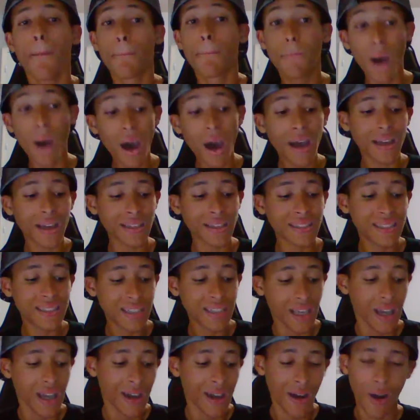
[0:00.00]

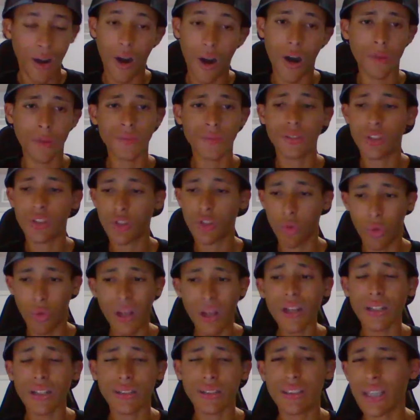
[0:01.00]
but
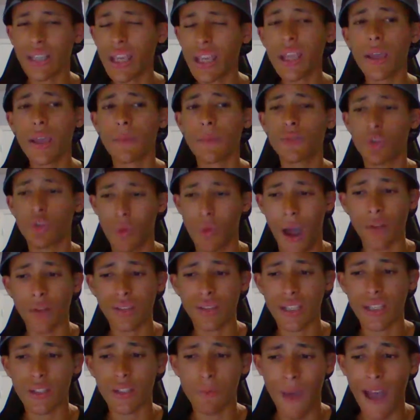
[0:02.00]
Serena Deeb throughout
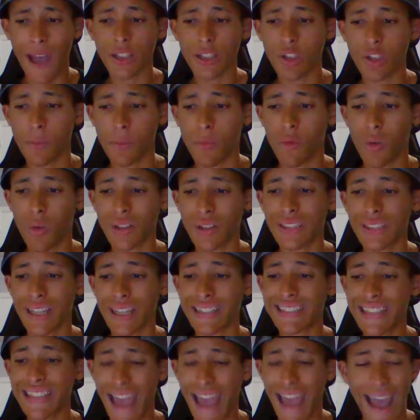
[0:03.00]
this matchup was
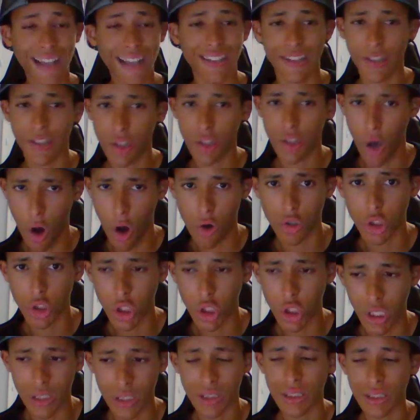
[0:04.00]
attacking Hikaru
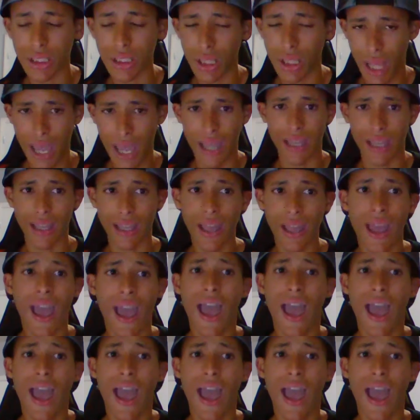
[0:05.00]
Shida's leg.